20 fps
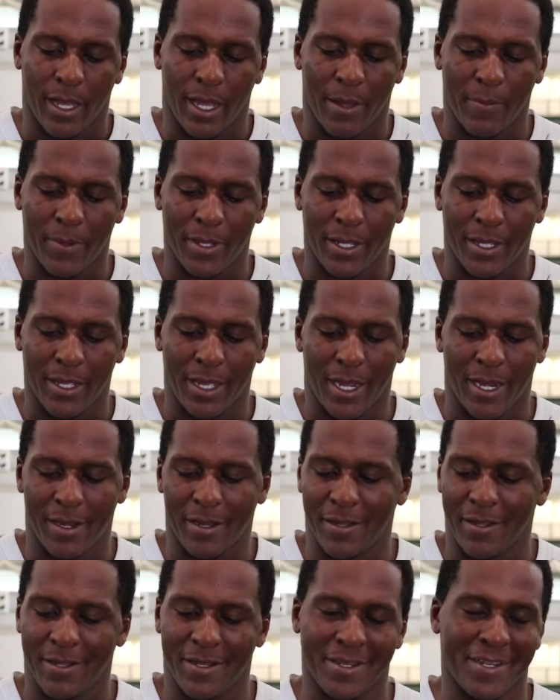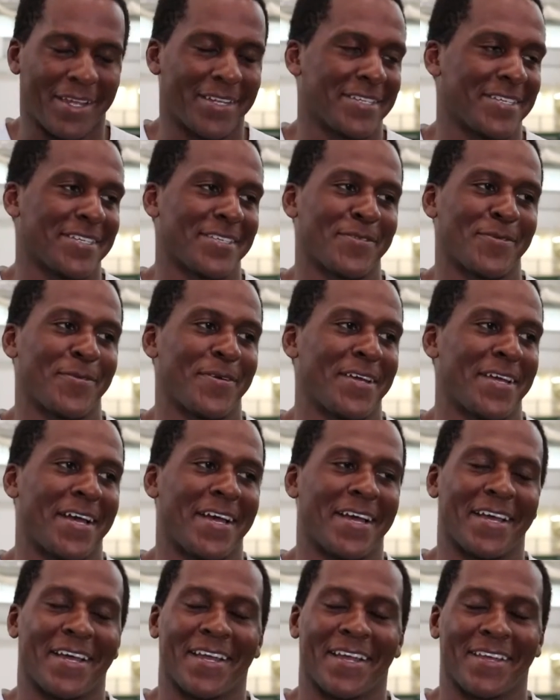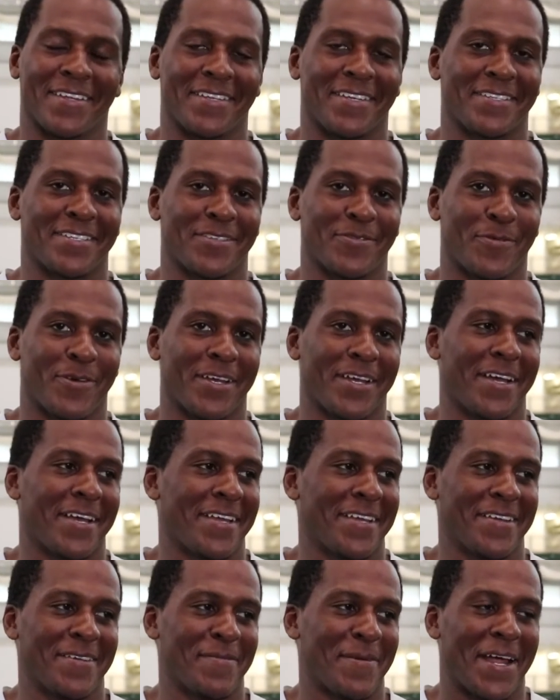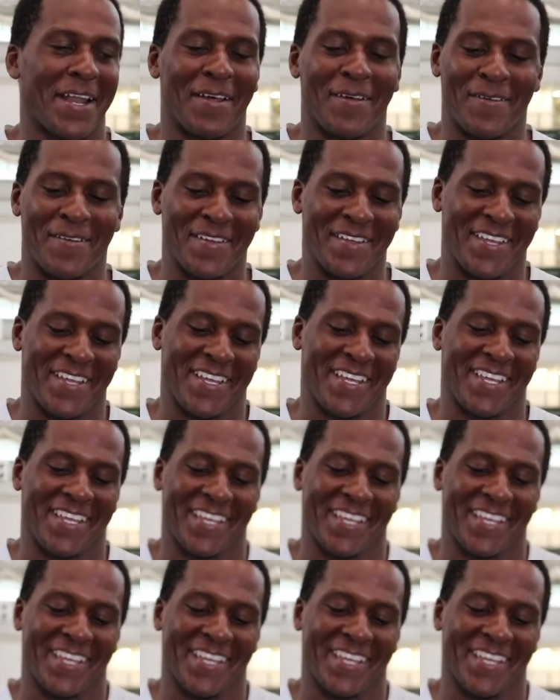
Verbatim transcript: I mean, I that's just the way I, I guess that's just the way I am. I don't,